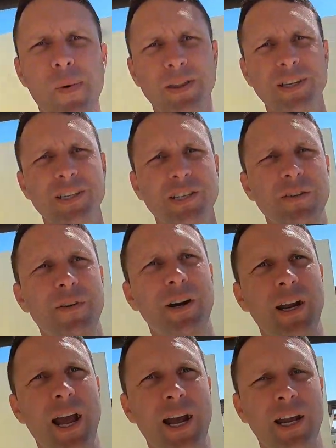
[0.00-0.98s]
But this is a
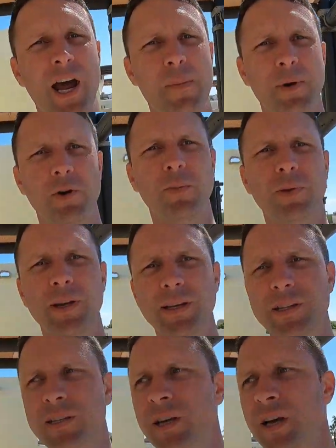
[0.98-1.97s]
very economical
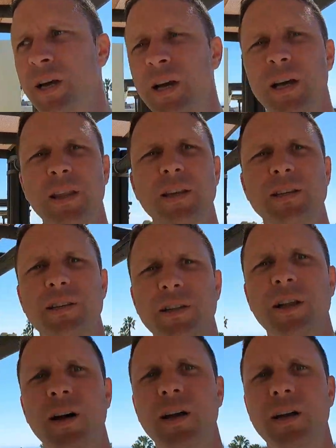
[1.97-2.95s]
place. This
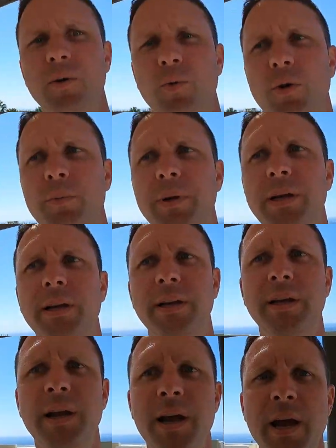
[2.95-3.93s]
client will
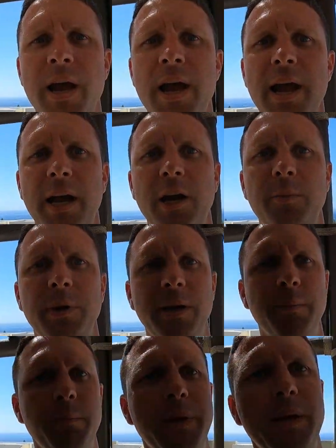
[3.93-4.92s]
be
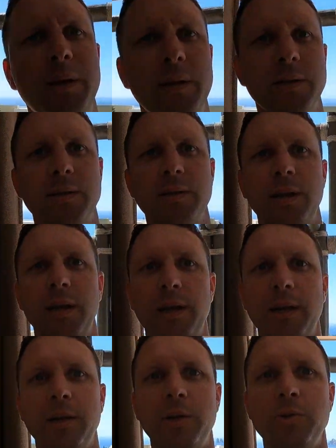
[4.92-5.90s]
Airbnbing this
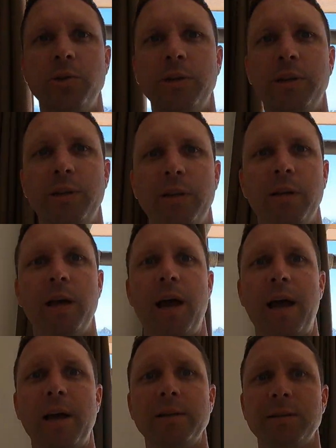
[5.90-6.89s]
and using it
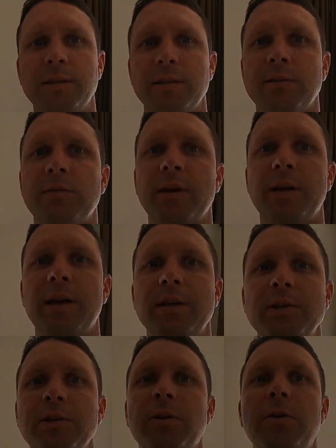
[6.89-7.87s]
as his
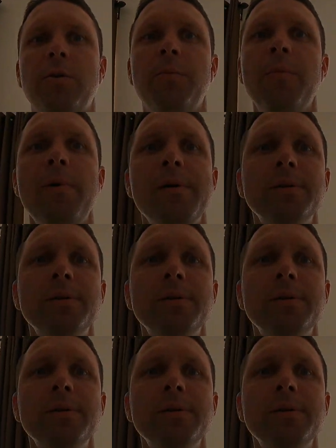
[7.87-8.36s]
vacation home.